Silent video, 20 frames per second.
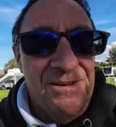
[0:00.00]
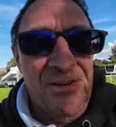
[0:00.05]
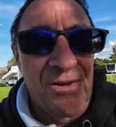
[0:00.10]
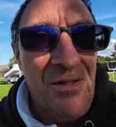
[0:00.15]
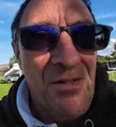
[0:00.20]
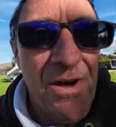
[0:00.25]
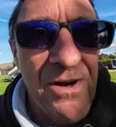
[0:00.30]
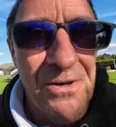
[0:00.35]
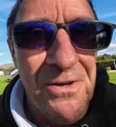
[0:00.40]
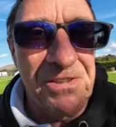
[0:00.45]

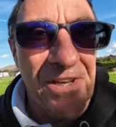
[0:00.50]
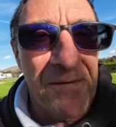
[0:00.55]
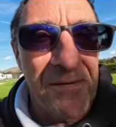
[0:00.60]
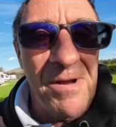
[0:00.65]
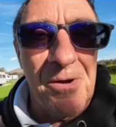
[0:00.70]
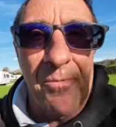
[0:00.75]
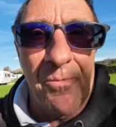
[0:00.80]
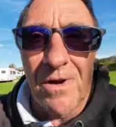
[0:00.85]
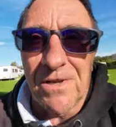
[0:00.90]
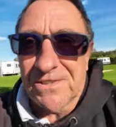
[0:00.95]
So those that have
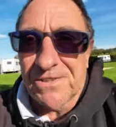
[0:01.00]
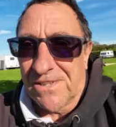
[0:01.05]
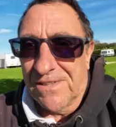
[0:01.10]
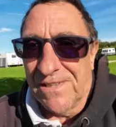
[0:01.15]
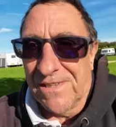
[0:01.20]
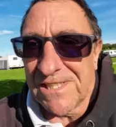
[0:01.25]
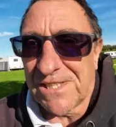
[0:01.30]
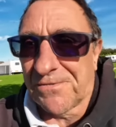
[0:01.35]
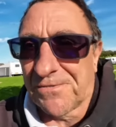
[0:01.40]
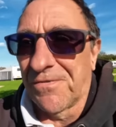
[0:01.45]
been
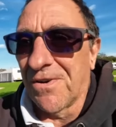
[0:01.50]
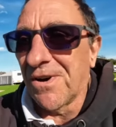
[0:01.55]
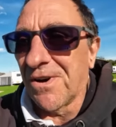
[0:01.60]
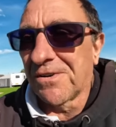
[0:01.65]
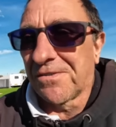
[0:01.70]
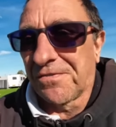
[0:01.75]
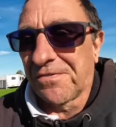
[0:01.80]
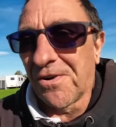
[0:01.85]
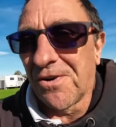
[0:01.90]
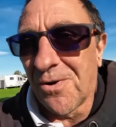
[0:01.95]
watching this
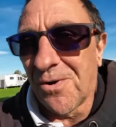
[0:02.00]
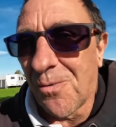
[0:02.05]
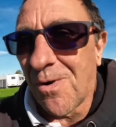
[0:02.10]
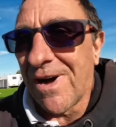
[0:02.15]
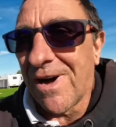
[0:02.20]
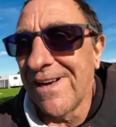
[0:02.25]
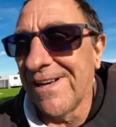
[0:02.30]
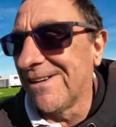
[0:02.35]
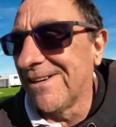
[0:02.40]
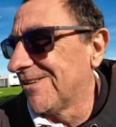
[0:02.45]
vlog for a
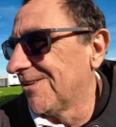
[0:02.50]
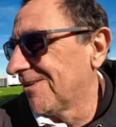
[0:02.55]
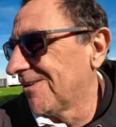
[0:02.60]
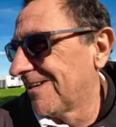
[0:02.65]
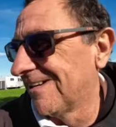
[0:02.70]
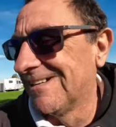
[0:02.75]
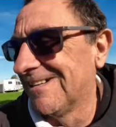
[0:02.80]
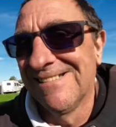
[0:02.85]
while,